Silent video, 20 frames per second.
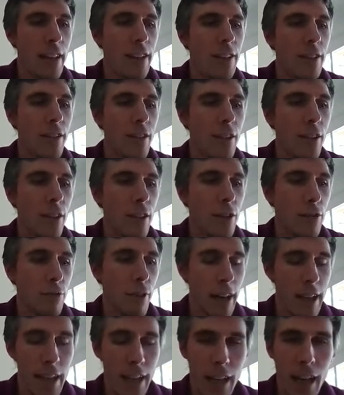and the
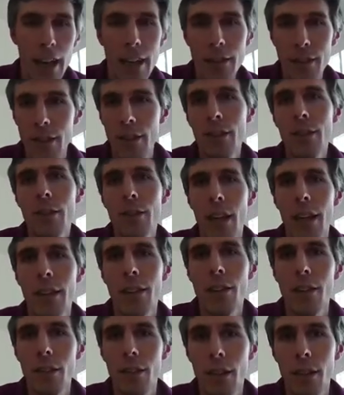regulators
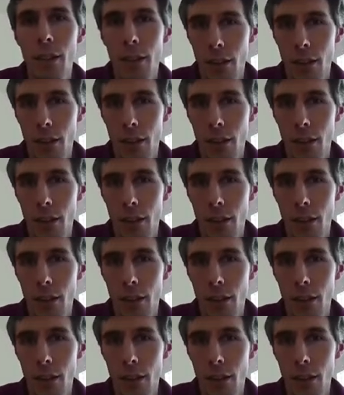and